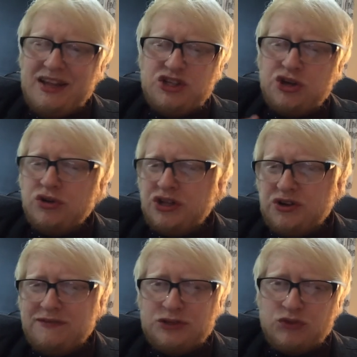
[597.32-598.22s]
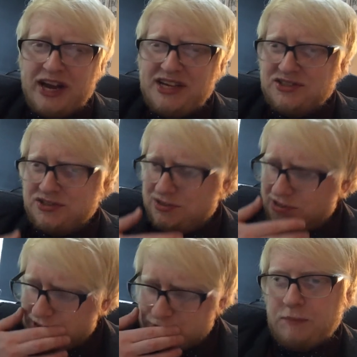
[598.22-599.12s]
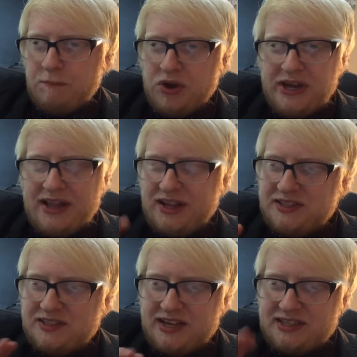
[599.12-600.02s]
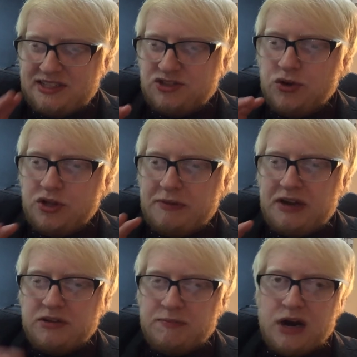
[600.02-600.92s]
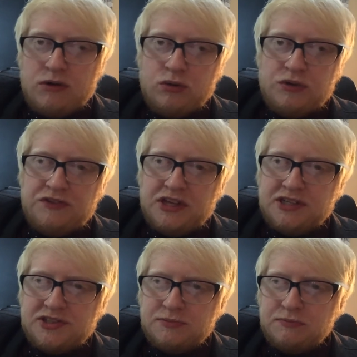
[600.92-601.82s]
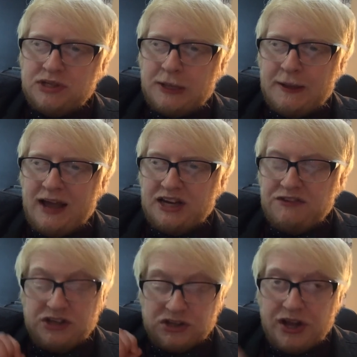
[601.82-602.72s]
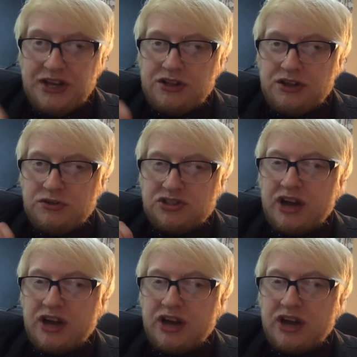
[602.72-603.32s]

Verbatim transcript: like chocolate covered raisins, but yeah, like I said, it's all about the barrel with this. And if you like those